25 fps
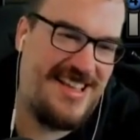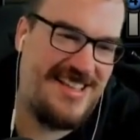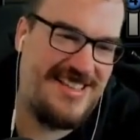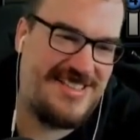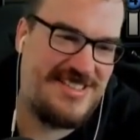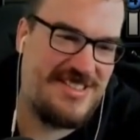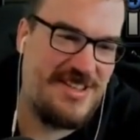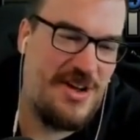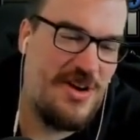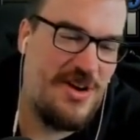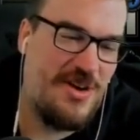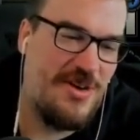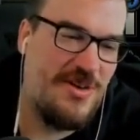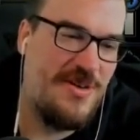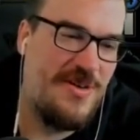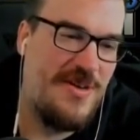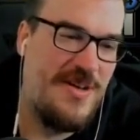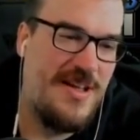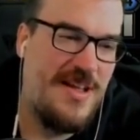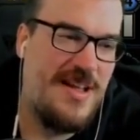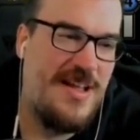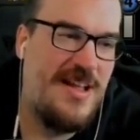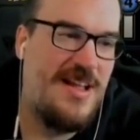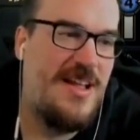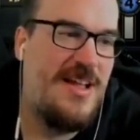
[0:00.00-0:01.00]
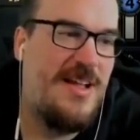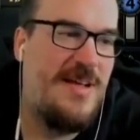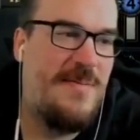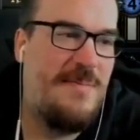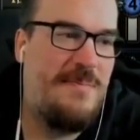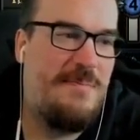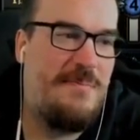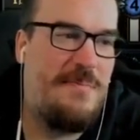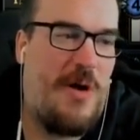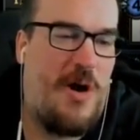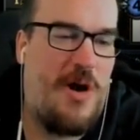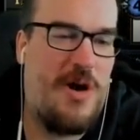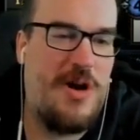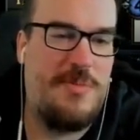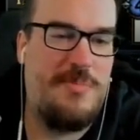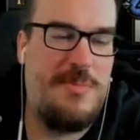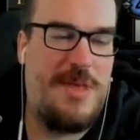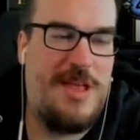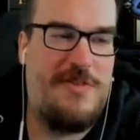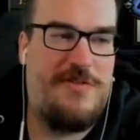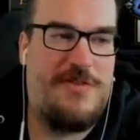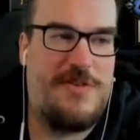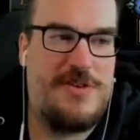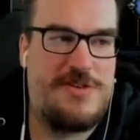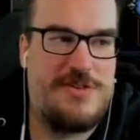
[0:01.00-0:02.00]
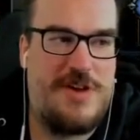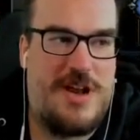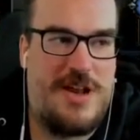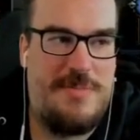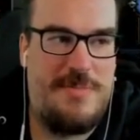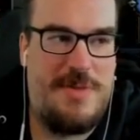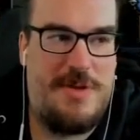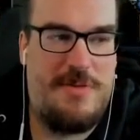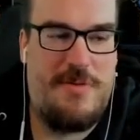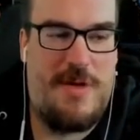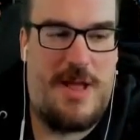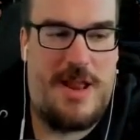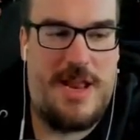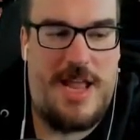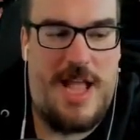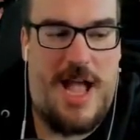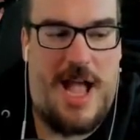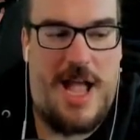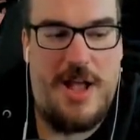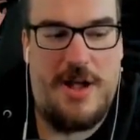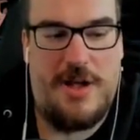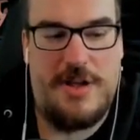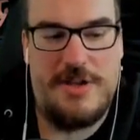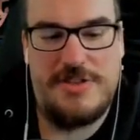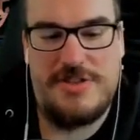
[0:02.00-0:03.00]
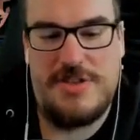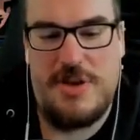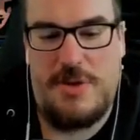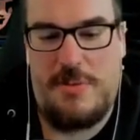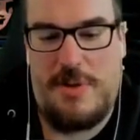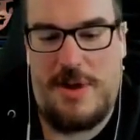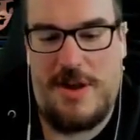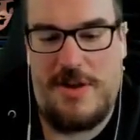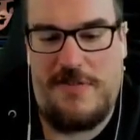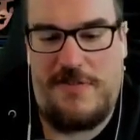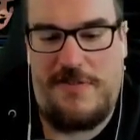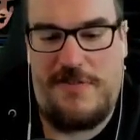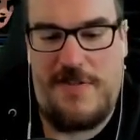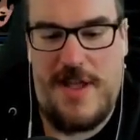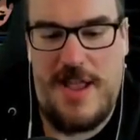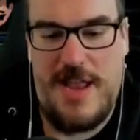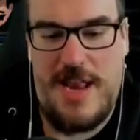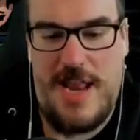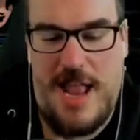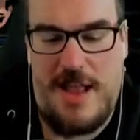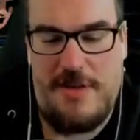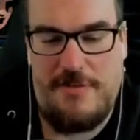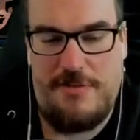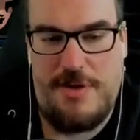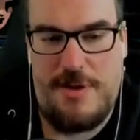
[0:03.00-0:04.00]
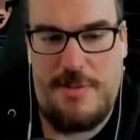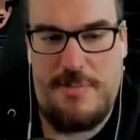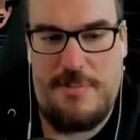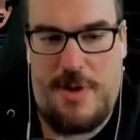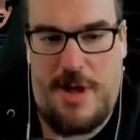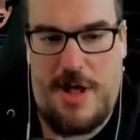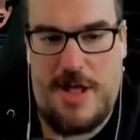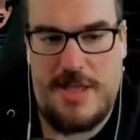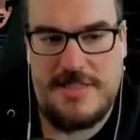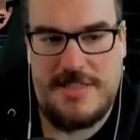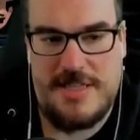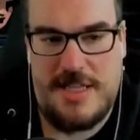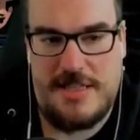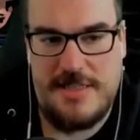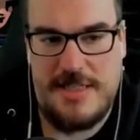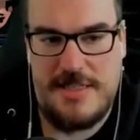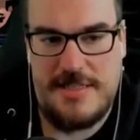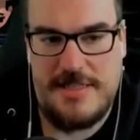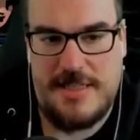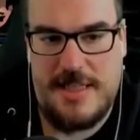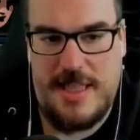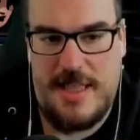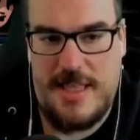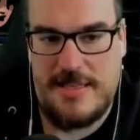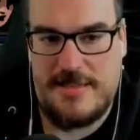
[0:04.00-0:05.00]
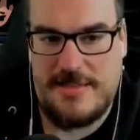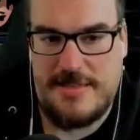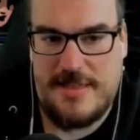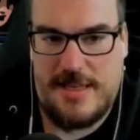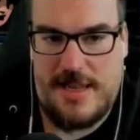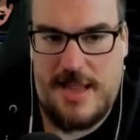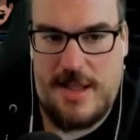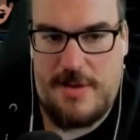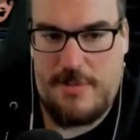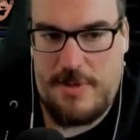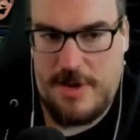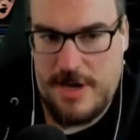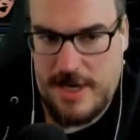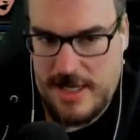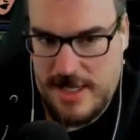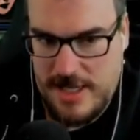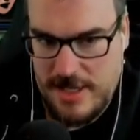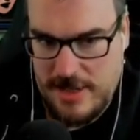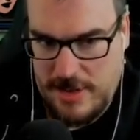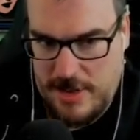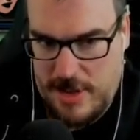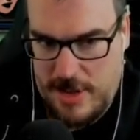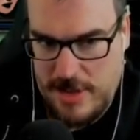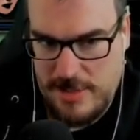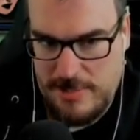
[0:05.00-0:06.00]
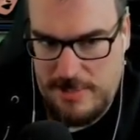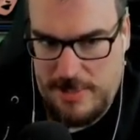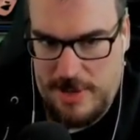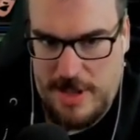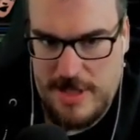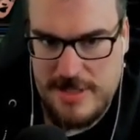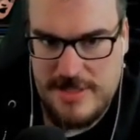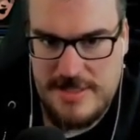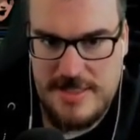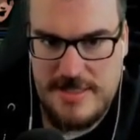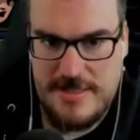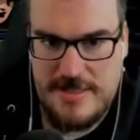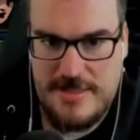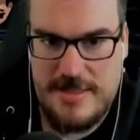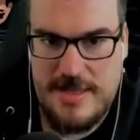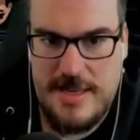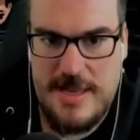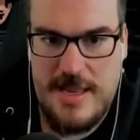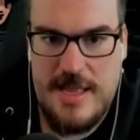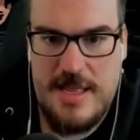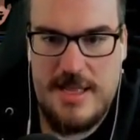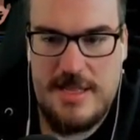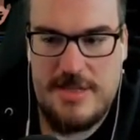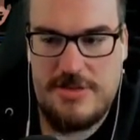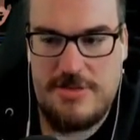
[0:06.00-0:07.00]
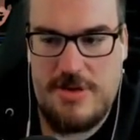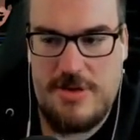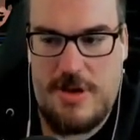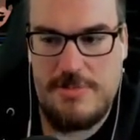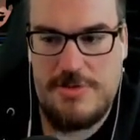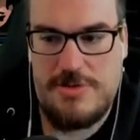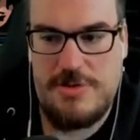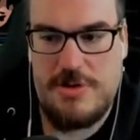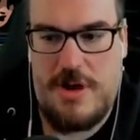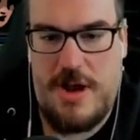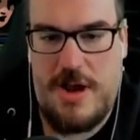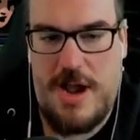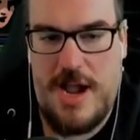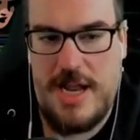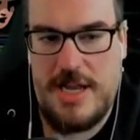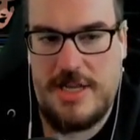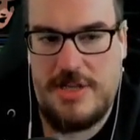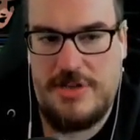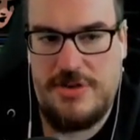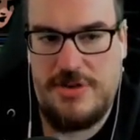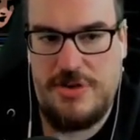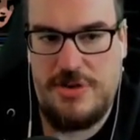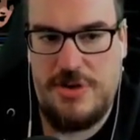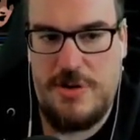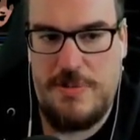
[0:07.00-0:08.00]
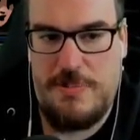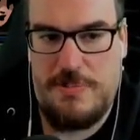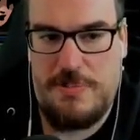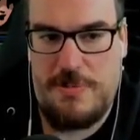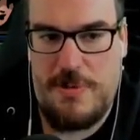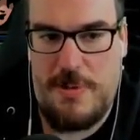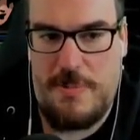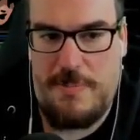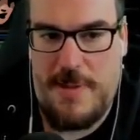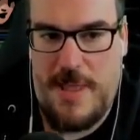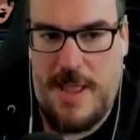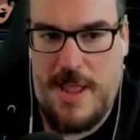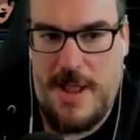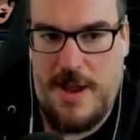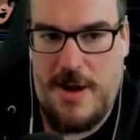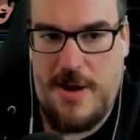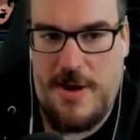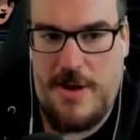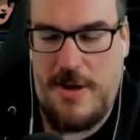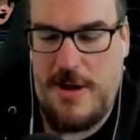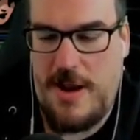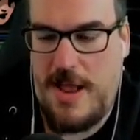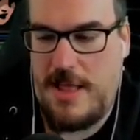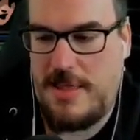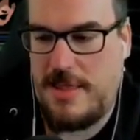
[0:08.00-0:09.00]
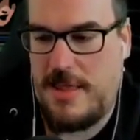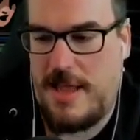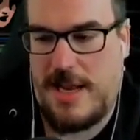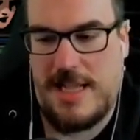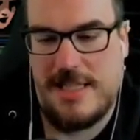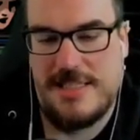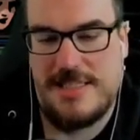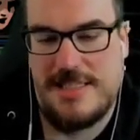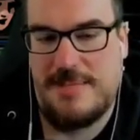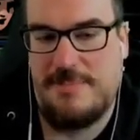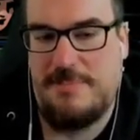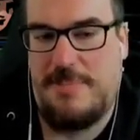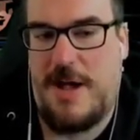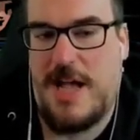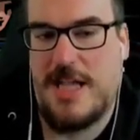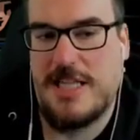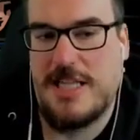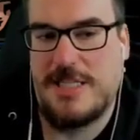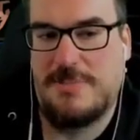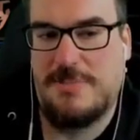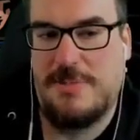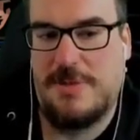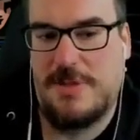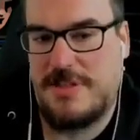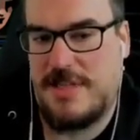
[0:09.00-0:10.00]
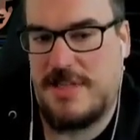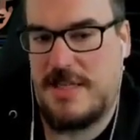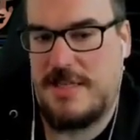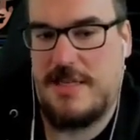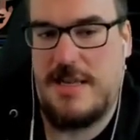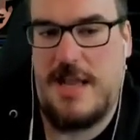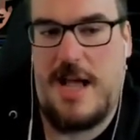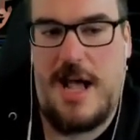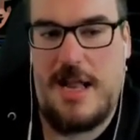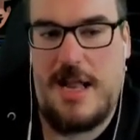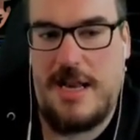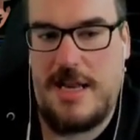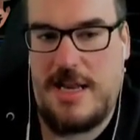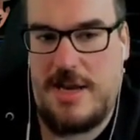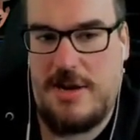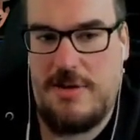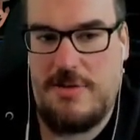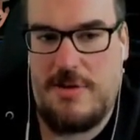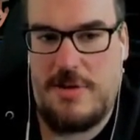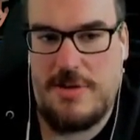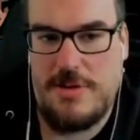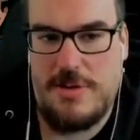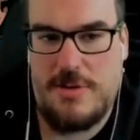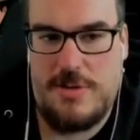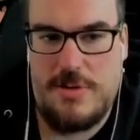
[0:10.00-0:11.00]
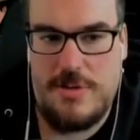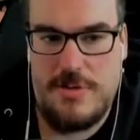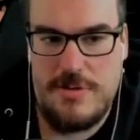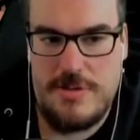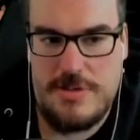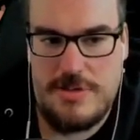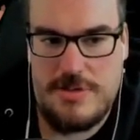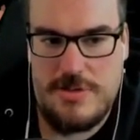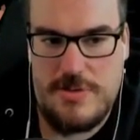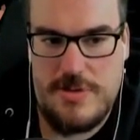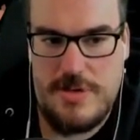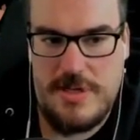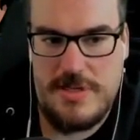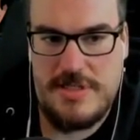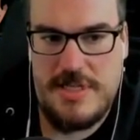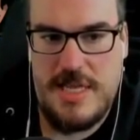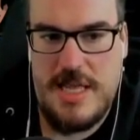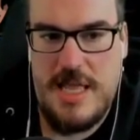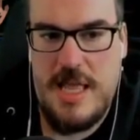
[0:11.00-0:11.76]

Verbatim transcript: so pardon me for trying to be ready. I also want to fight every boss on this list. Like I want to kill all the bosses. So I'm trying to prepare. Like, it's impossible to not hear all the horror stories.